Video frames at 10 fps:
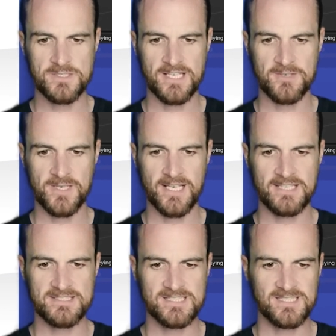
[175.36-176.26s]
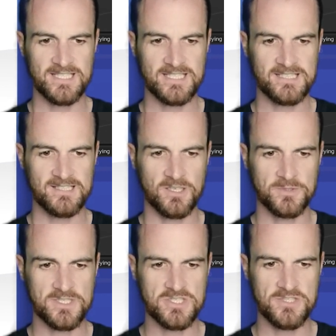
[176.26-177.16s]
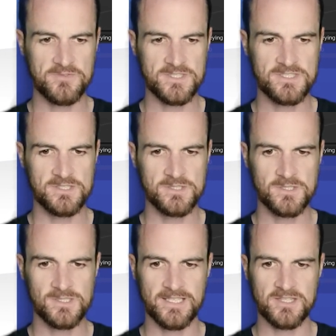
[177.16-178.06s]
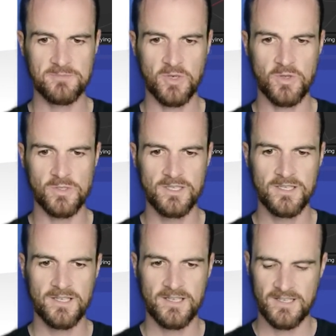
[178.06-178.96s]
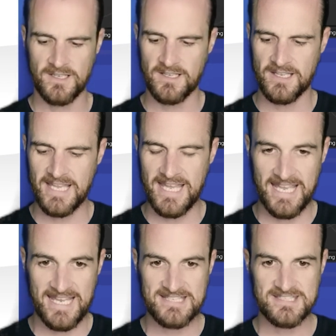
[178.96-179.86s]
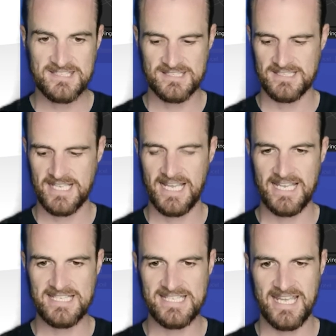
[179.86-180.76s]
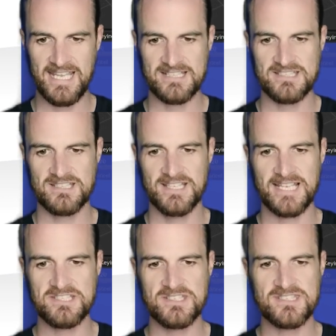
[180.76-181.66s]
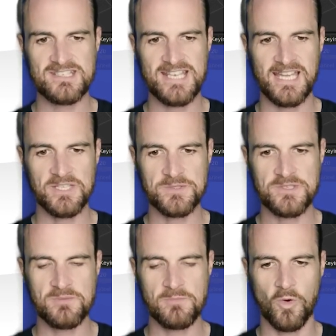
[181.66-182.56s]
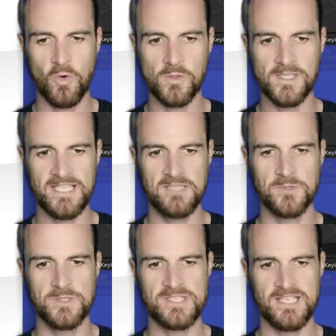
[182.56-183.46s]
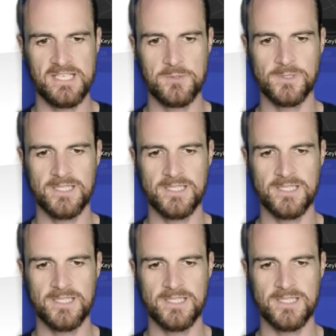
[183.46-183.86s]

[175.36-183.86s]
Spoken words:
rotate around, click, holding shift to click them all, S and X, and that just scales them all inwards